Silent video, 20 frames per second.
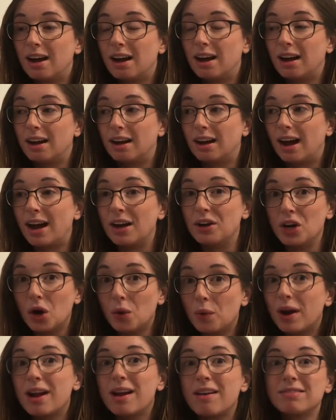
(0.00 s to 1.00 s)
I
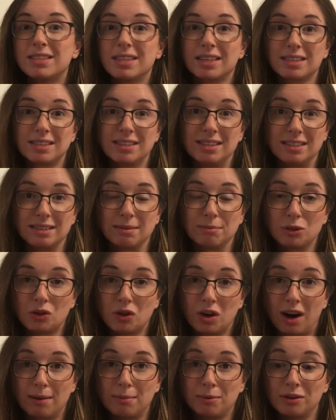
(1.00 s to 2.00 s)
know I have 16
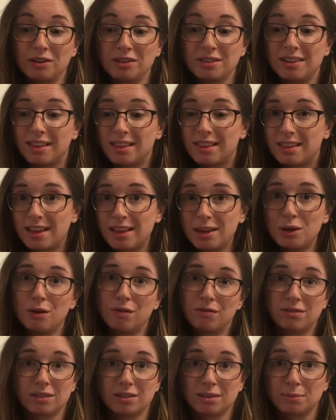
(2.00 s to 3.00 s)
subscribers. Thank
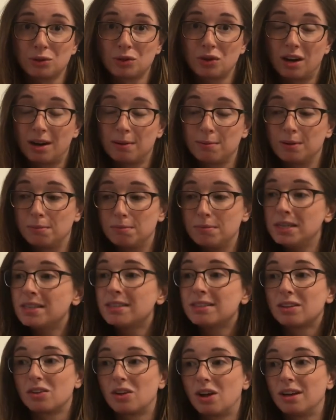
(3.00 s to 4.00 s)
you for subscribing. It
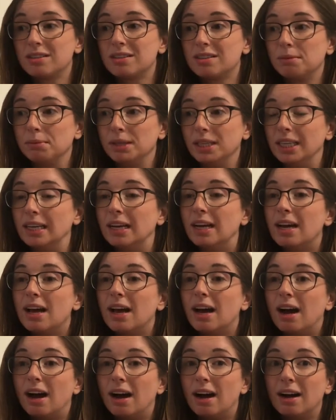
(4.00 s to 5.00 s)
means a lot to me.
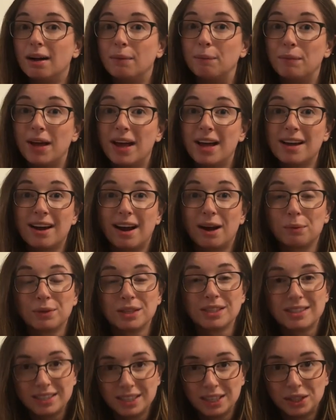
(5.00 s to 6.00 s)
And I will
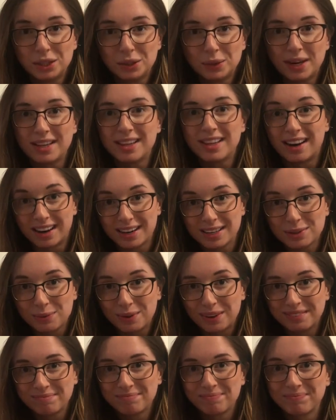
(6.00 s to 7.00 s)
see you in the next
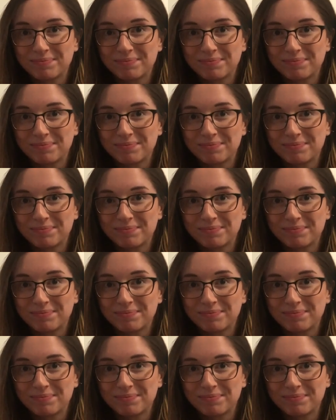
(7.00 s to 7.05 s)
one.